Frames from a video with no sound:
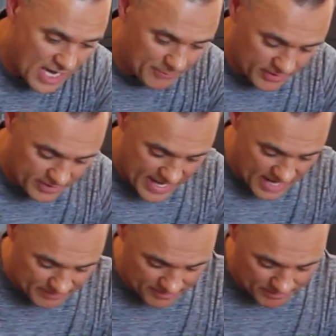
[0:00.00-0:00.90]
I'm going to
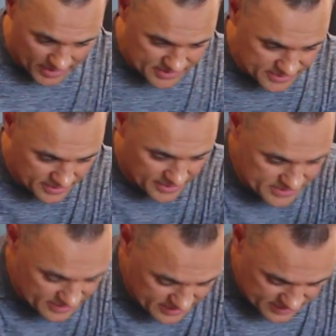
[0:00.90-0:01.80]
add my buns to
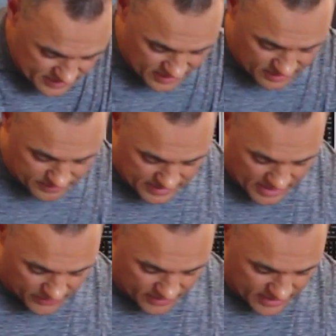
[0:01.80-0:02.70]
this, and this is going to be
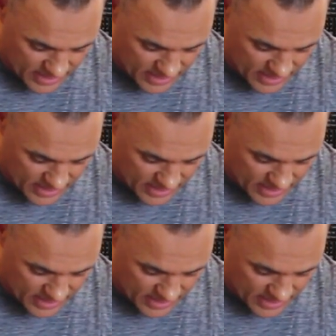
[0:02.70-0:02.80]
how we're going